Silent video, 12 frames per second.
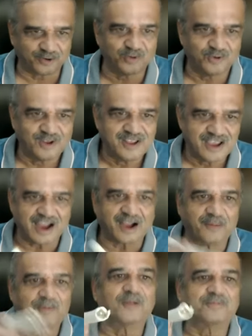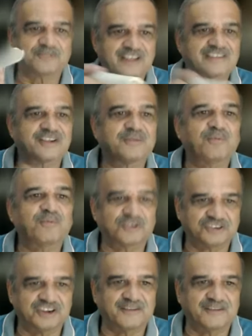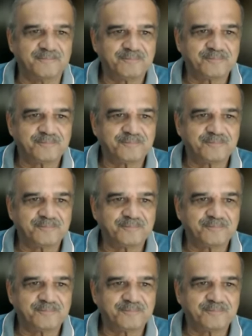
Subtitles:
two, a couple of sticks of moksha,